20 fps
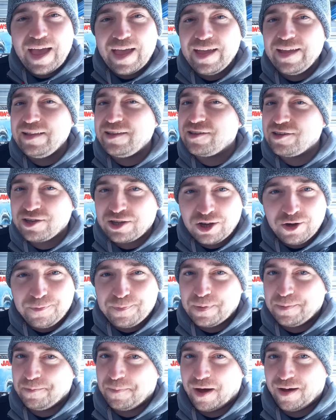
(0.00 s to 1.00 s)
It's
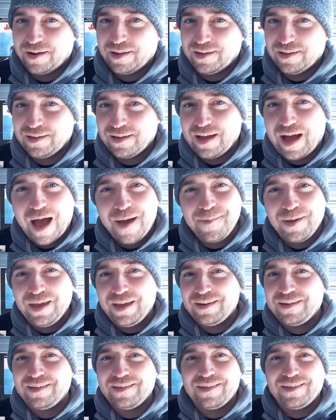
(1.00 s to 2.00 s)
stupid money. I
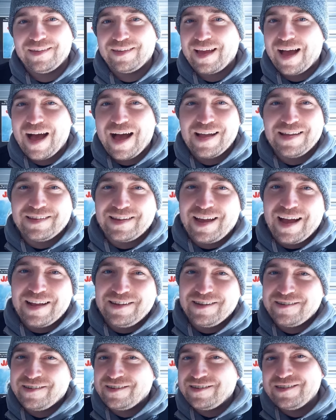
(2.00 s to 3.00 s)
mean, guys, I
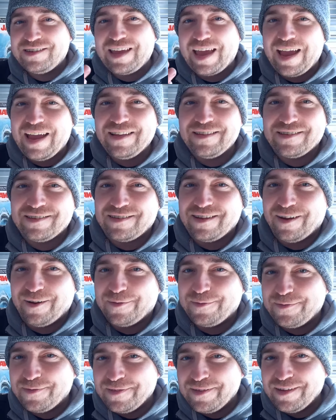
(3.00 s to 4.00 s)
just scan
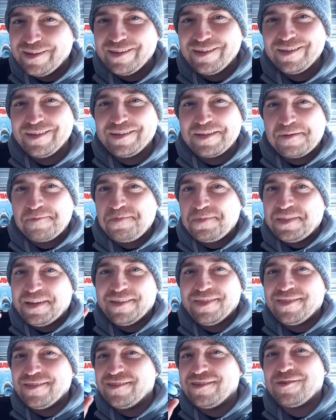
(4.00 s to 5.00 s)
stuff. I'm
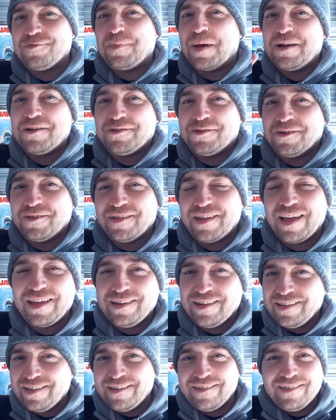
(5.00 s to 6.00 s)
nothing special.
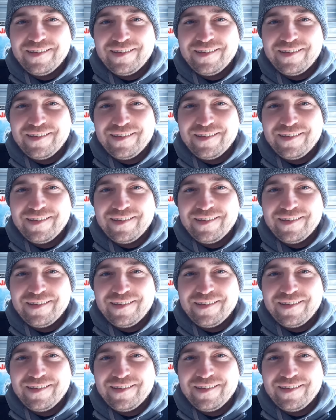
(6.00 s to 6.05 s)
And